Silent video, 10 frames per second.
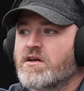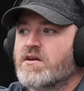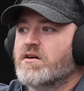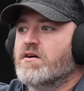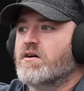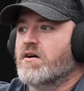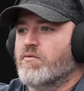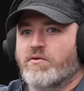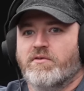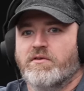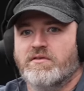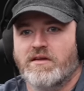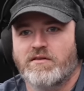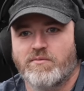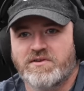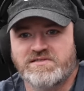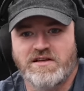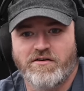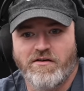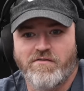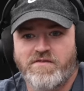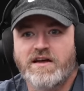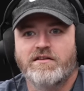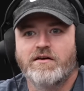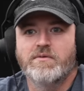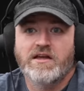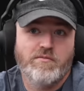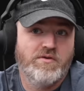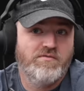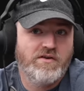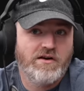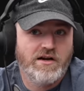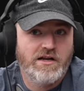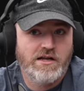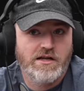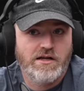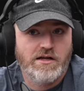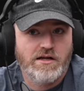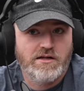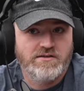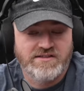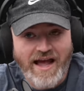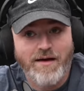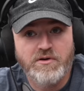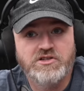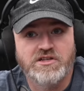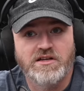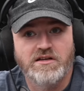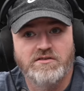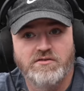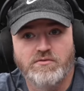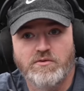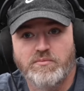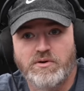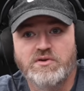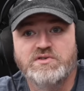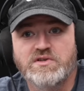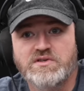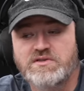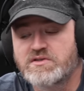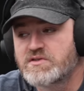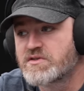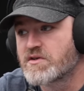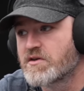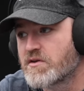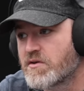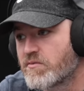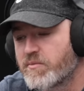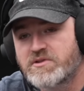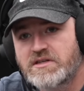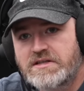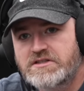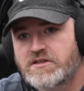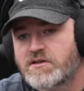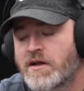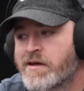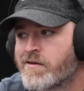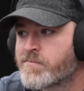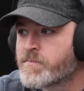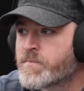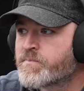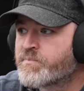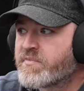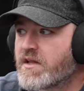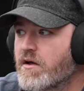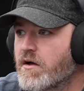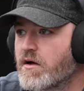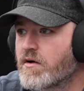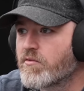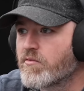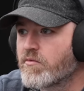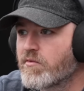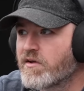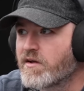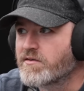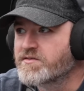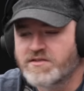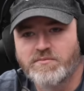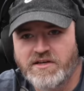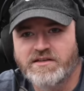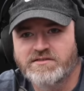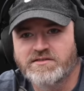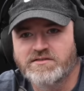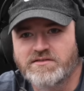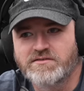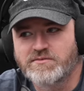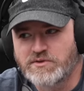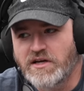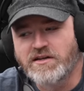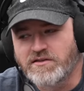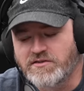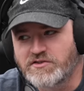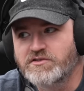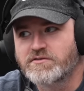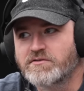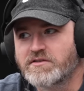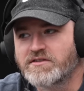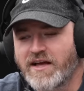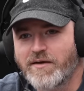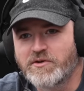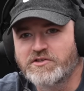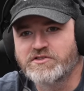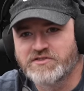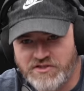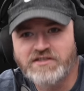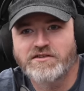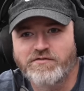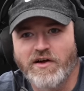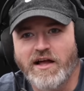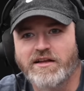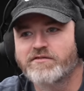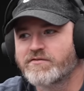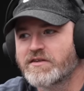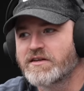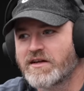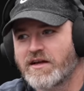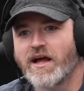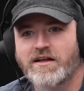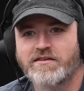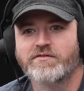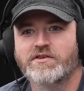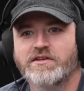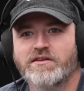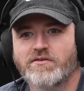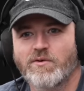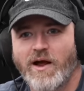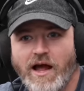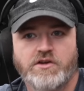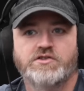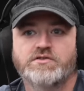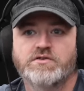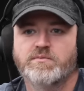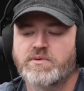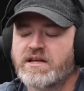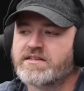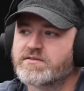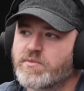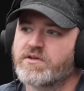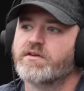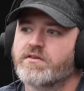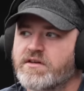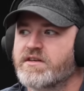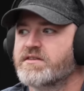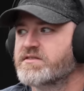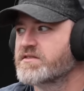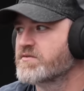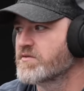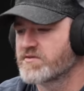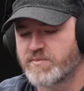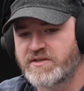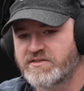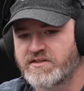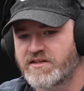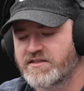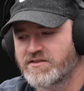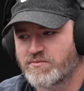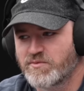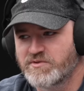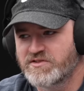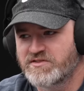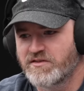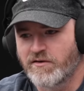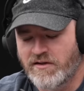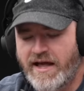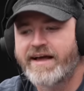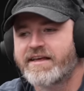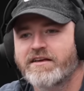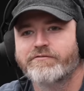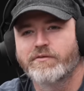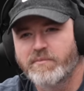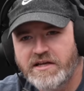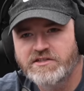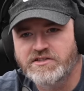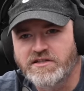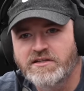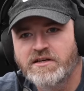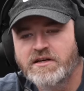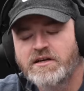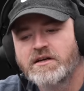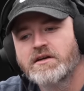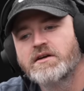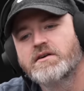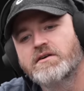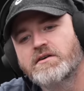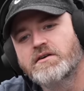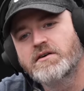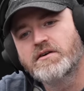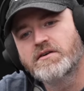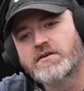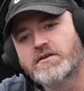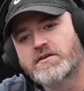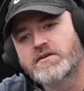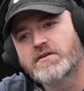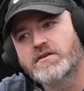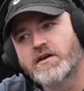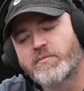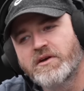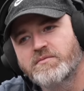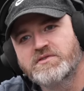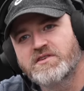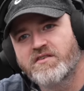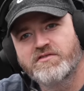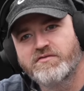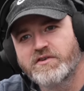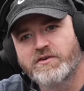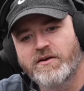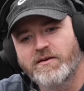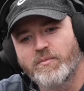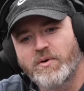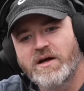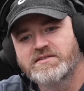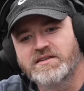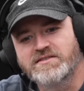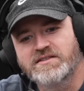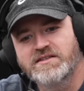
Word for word: Was there a victim? It can be very damaging to a person's reputation. And in some cases, the damage is justified if the activity or action took place. But in other cases, especially in cases where we just are lacking information, it becomes tough to figure out how to process it.